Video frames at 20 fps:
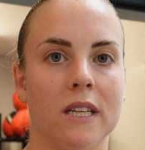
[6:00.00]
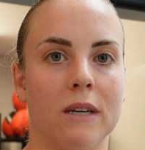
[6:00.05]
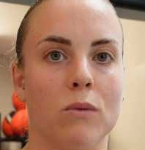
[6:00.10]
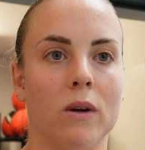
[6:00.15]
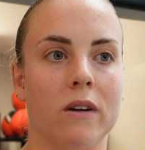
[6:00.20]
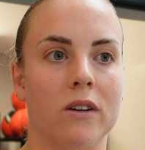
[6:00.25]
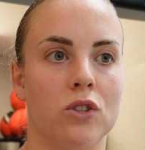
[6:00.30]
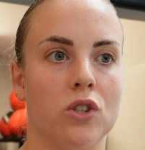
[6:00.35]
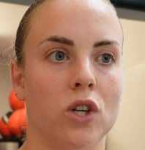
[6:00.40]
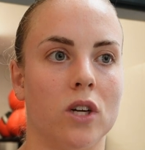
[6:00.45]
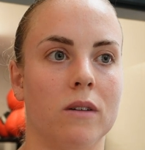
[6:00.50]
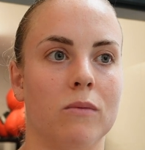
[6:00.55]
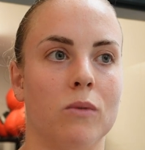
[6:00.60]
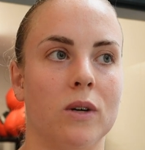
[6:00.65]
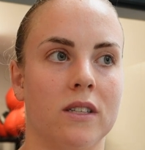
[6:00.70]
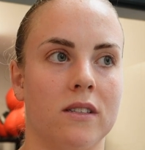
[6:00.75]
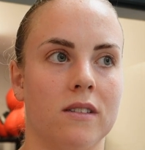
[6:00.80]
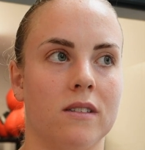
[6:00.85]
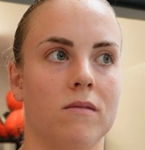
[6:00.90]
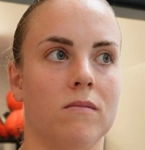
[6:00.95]
it where
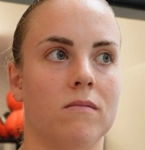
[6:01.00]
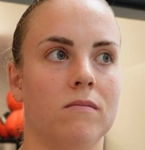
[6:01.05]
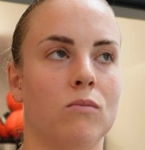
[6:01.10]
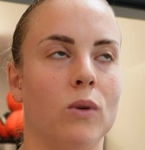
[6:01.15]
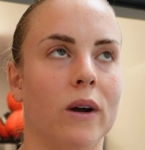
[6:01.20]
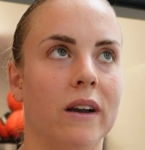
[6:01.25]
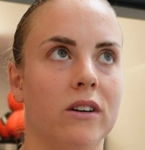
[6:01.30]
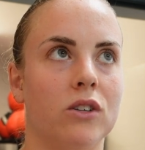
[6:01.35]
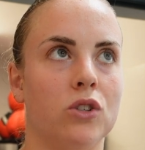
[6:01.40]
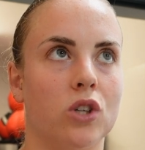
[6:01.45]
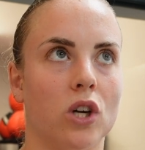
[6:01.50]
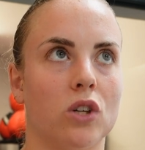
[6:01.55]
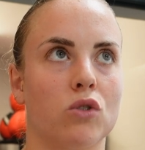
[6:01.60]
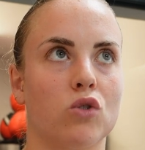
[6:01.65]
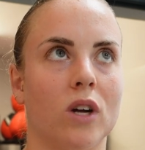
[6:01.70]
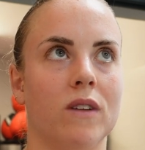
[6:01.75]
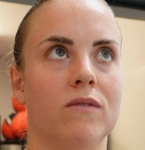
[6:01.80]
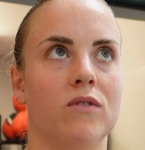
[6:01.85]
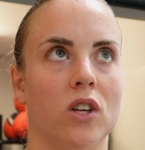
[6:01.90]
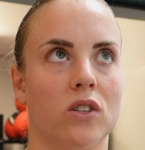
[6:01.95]
a jerk
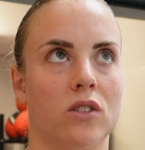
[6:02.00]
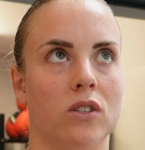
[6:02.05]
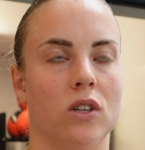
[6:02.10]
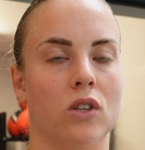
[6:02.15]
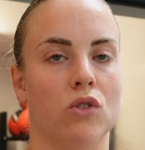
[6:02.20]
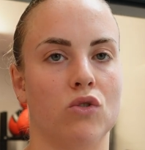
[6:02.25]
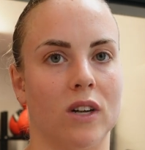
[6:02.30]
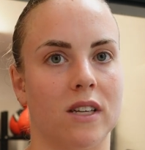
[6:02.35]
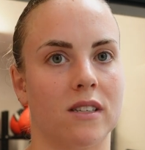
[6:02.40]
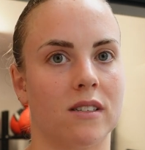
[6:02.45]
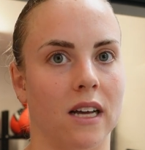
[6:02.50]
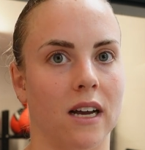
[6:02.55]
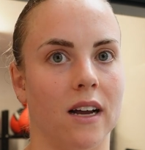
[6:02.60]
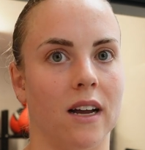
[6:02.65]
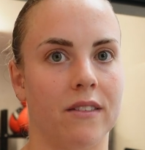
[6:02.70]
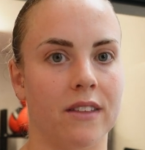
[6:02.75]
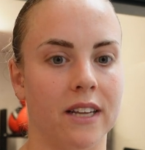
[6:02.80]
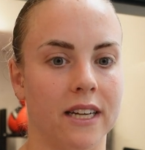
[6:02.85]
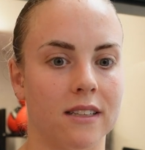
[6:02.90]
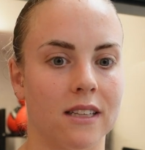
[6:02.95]
drive doesn't address that.
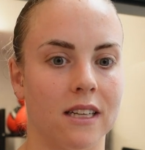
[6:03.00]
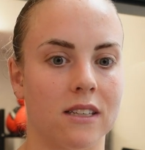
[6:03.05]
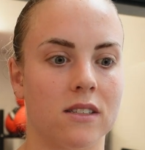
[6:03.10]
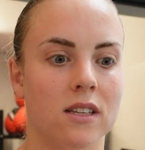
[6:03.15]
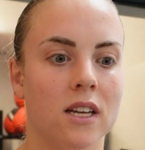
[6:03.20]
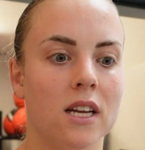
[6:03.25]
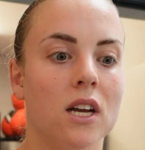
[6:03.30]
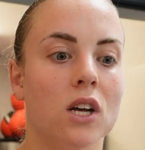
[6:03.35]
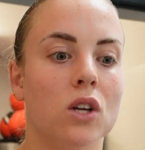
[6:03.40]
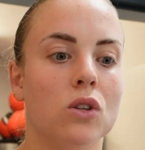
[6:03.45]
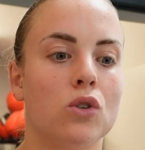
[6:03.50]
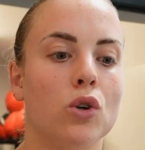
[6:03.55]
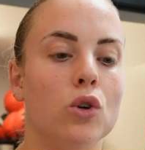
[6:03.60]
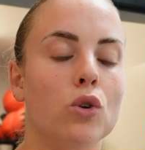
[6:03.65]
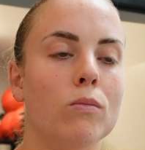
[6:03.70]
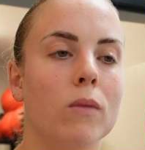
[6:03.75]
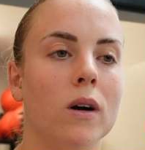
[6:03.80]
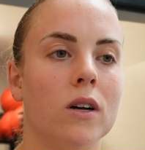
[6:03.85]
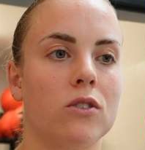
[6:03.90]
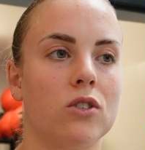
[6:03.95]
I think there's
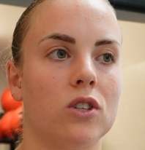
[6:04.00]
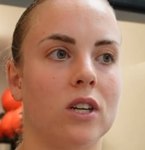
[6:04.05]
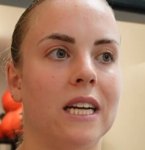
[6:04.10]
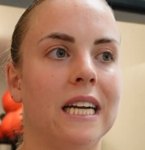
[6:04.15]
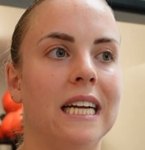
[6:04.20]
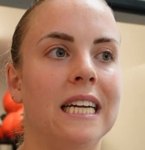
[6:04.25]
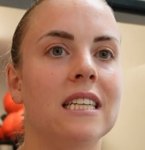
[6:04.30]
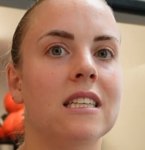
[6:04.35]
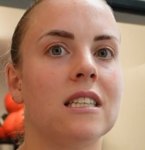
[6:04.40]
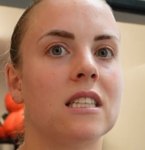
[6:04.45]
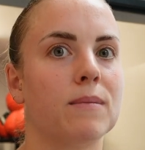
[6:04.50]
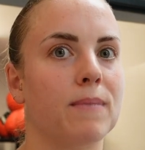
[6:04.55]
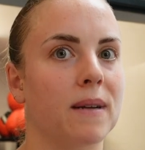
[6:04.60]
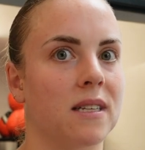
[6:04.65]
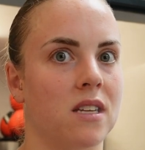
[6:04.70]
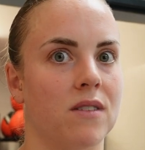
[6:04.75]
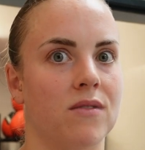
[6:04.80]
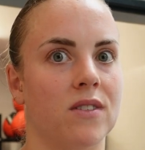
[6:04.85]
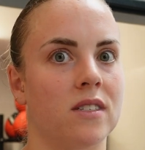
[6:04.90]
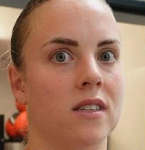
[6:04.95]
too much
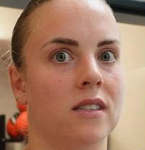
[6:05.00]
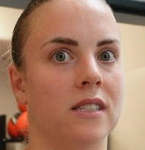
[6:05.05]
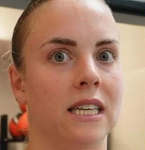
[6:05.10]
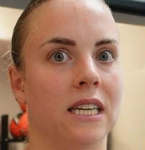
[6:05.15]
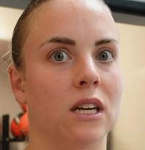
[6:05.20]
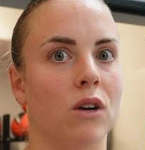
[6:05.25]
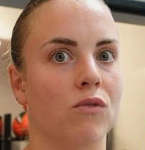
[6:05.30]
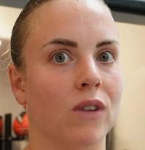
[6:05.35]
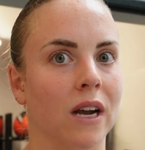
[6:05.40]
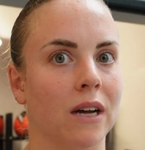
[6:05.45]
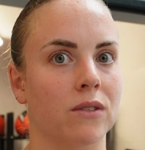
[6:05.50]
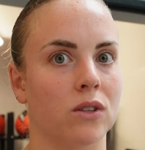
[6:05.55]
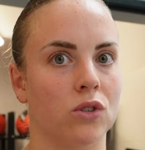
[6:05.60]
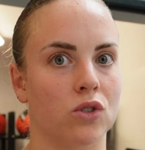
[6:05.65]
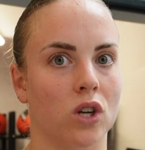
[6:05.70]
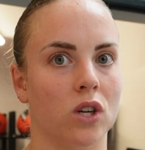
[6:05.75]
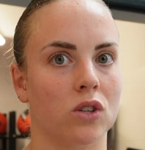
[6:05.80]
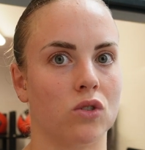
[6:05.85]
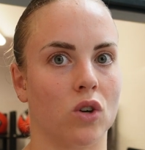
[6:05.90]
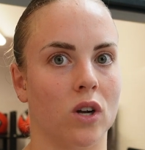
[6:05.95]
inspecificity around the
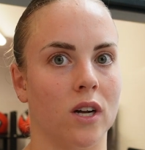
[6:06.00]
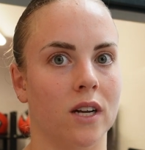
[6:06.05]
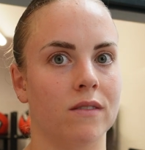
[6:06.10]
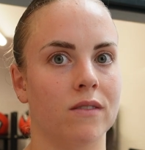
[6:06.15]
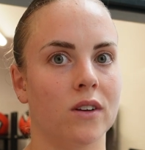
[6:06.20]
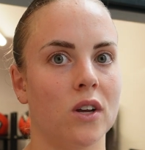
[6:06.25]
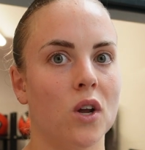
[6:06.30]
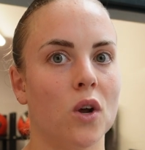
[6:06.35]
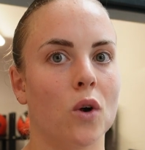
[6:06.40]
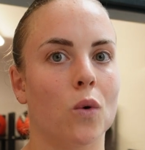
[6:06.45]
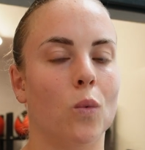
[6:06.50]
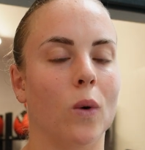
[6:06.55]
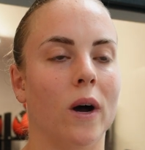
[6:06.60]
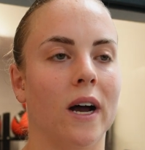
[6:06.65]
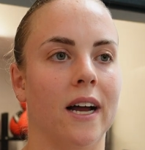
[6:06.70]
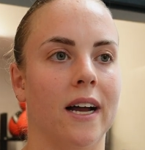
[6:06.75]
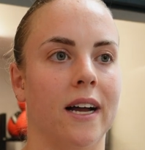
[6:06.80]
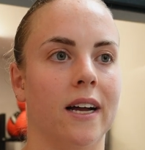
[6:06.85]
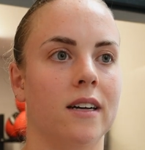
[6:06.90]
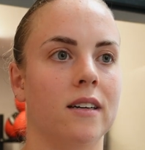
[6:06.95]
jerk drive
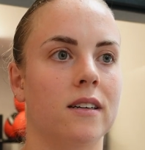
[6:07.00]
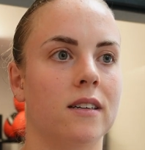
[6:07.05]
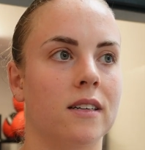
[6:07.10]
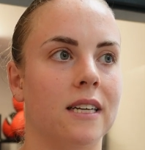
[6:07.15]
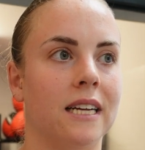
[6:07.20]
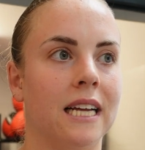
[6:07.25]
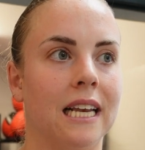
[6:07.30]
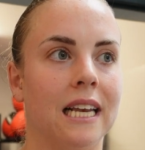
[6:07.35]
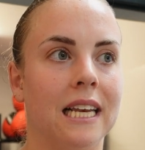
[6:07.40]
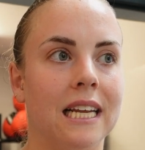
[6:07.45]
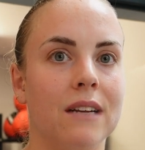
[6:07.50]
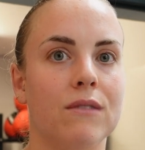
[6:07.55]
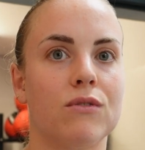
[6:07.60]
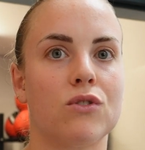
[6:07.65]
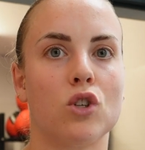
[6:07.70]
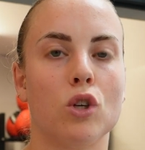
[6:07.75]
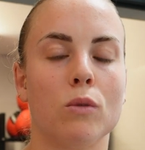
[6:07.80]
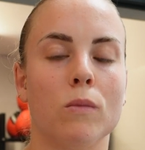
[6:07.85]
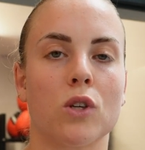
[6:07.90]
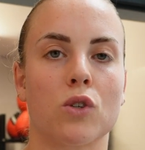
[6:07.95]
where it
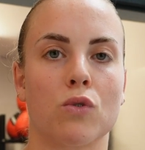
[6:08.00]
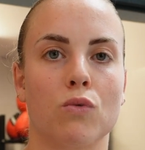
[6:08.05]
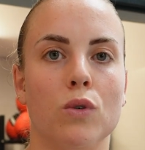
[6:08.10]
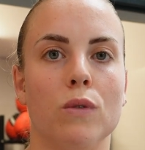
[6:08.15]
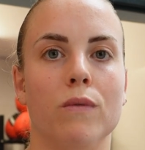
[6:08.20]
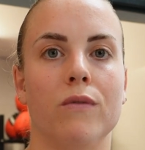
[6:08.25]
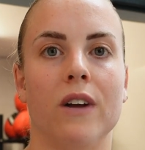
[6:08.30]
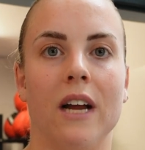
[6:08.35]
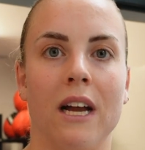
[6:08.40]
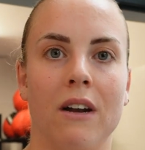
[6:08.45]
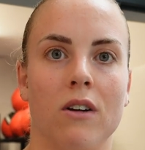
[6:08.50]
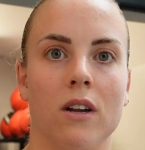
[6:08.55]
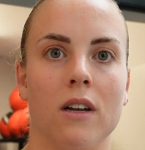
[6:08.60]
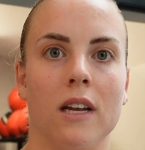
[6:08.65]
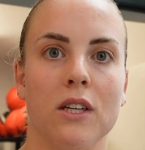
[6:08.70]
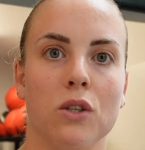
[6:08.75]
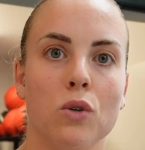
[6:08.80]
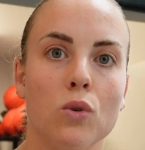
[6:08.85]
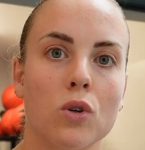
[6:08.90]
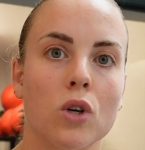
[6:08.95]
leaves too much room for error.
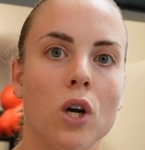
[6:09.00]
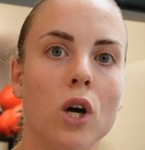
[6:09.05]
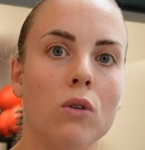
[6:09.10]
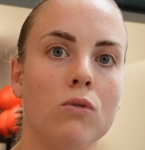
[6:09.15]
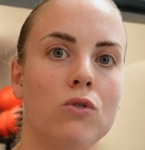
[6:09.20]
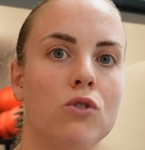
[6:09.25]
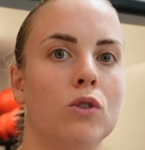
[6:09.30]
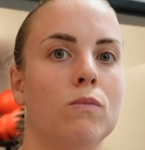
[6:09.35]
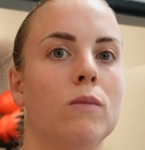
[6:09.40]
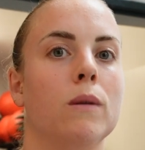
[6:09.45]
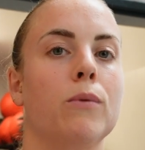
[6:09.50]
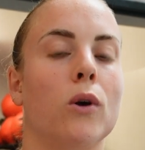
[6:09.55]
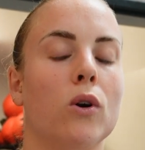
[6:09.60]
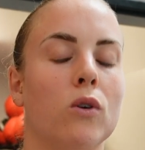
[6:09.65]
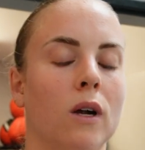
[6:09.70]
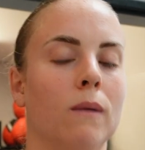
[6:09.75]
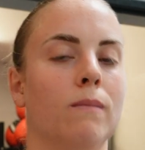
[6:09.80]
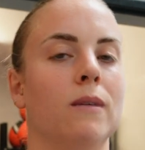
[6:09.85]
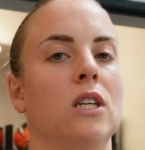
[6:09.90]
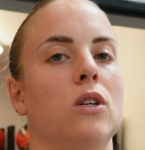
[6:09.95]
Your coach should be
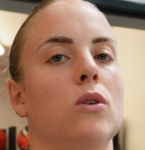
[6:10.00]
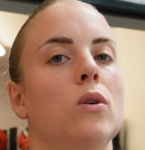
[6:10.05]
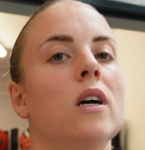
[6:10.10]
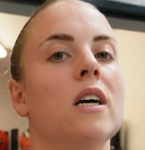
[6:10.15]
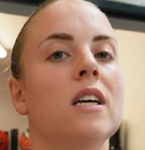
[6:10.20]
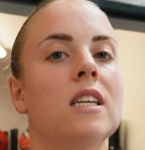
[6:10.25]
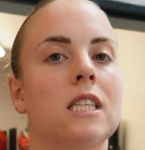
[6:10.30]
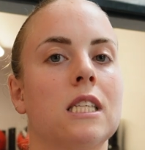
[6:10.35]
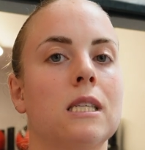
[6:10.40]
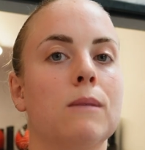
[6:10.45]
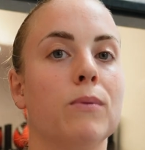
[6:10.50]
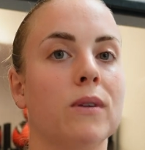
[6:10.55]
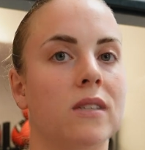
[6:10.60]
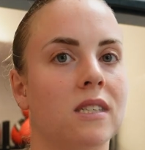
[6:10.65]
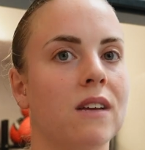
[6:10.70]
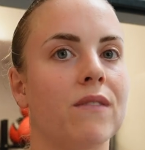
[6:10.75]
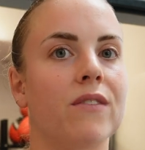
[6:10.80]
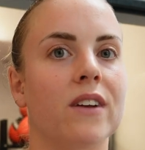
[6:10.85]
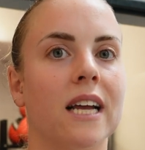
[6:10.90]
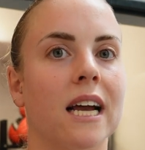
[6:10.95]
programming you
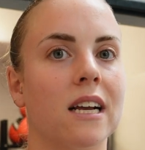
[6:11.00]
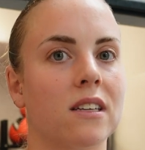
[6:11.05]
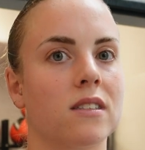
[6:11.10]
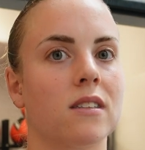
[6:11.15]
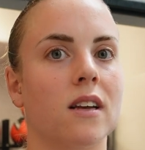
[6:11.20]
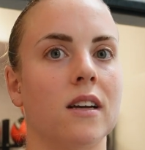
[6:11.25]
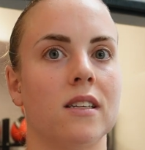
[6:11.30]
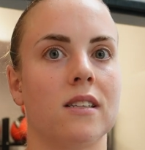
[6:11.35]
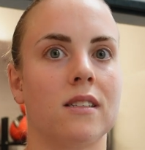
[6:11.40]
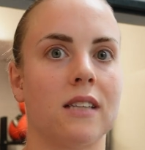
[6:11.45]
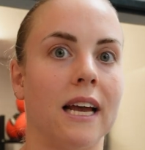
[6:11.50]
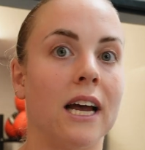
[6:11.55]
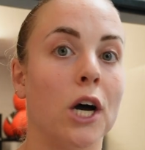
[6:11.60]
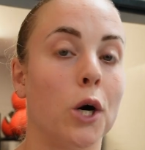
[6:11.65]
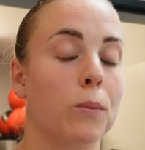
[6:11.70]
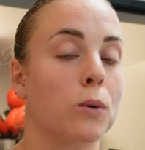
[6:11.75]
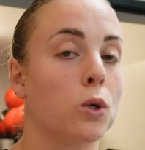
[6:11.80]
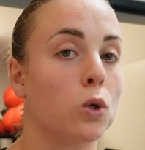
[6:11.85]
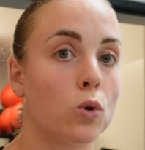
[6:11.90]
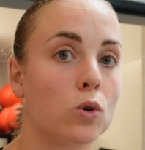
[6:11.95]
specific exercises that
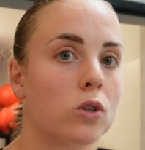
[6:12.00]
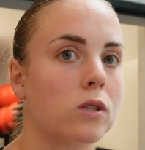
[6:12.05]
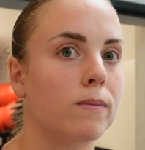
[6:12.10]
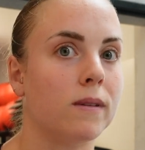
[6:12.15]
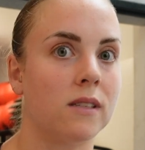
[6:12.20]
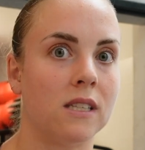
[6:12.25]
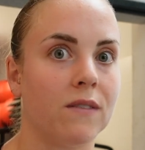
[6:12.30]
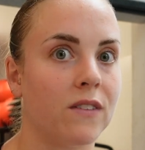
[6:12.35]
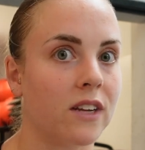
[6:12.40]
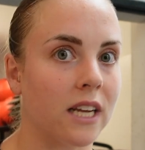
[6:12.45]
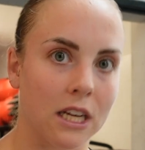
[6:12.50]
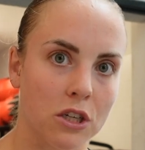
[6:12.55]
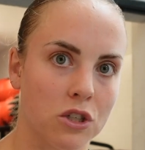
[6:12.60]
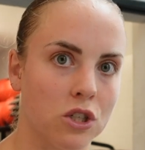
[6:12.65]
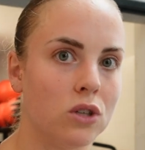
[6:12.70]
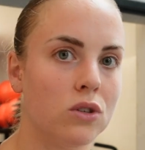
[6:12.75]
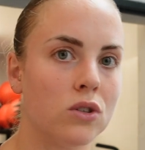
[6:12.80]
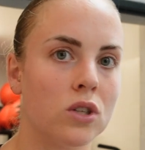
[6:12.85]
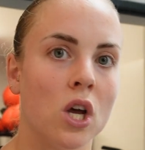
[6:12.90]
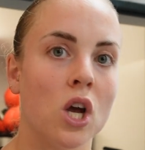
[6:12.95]
help your specific
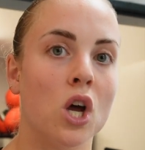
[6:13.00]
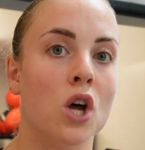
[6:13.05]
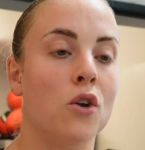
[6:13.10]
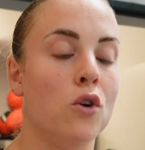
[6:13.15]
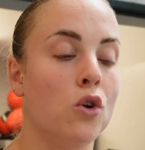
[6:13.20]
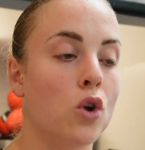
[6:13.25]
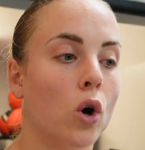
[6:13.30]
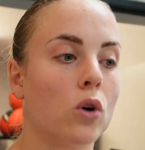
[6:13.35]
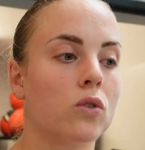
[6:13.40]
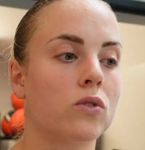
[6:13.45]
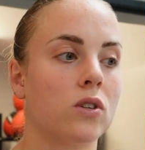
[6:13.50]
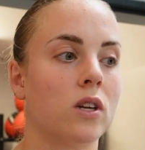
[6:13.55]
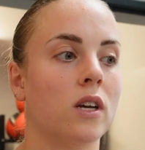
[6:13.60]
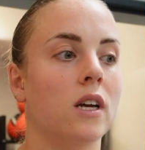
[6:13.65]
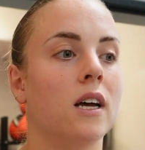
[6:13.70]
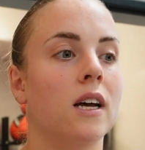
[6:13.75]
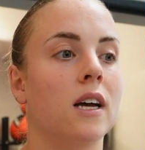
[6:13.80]
issues, not